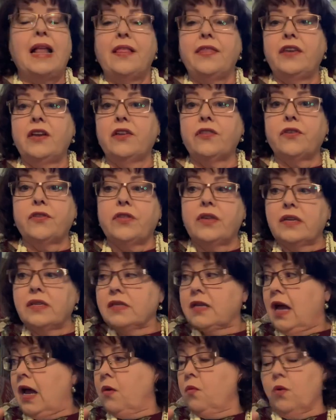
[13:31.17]
The other
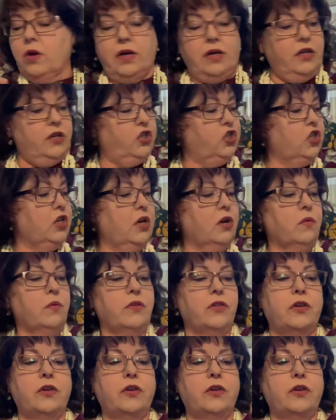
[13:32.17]
thing I wanted to share with